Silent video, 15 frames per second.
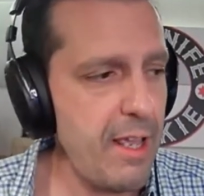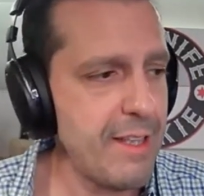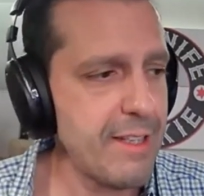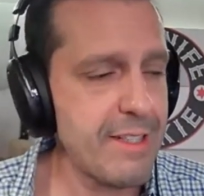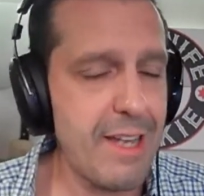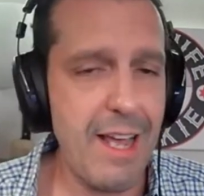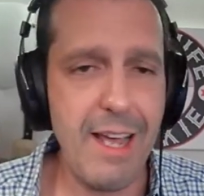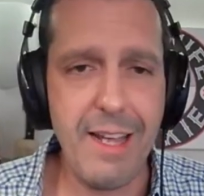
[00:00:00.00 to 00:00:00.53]
this
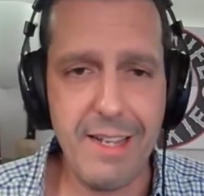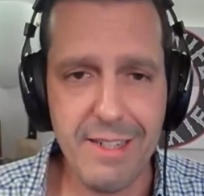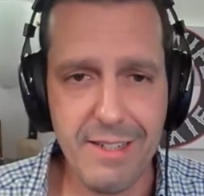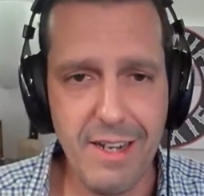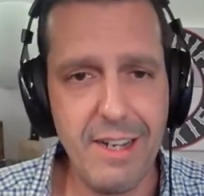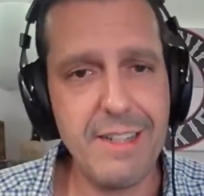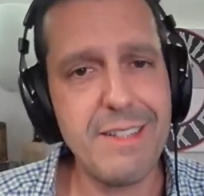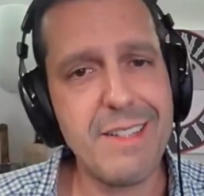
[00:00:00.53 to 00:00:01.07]
guy is
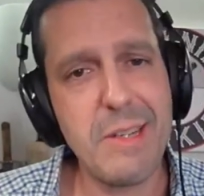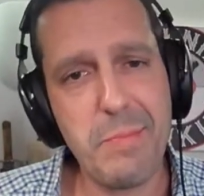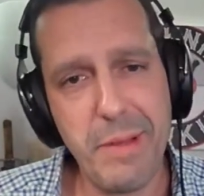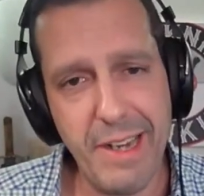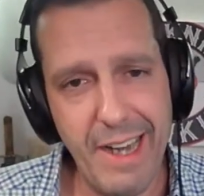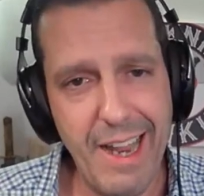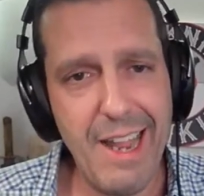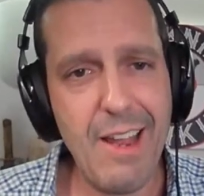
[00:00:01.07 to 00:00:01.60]

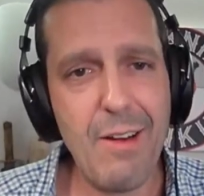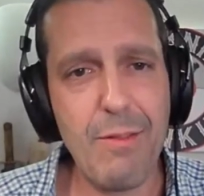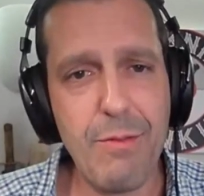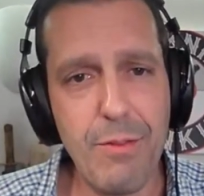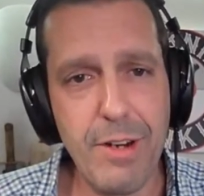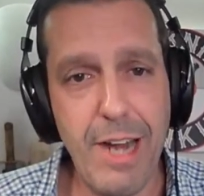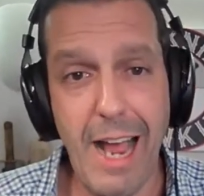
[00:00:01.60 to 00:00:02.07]
unzipping every